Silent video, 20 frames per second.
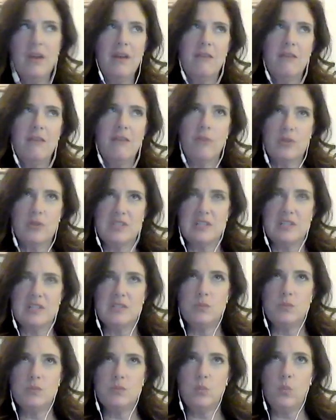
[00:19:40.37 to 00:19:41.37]

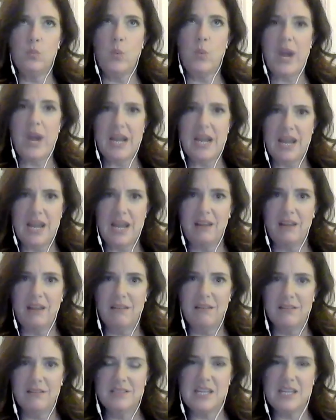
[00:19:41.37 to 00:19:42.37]
versus
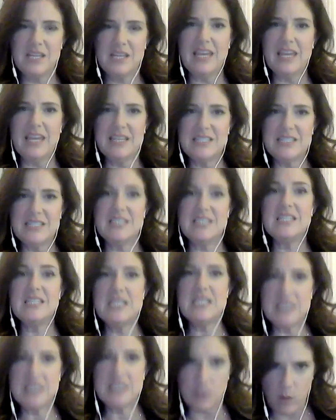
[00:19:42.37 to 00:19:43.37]
waiting to get in to
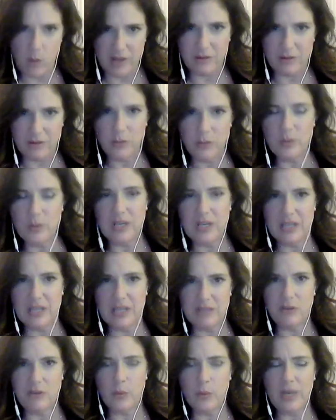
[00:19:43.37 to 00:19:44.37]
see someone who can
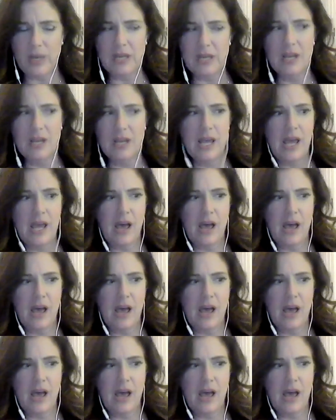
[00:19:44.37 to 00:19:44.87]
give you it,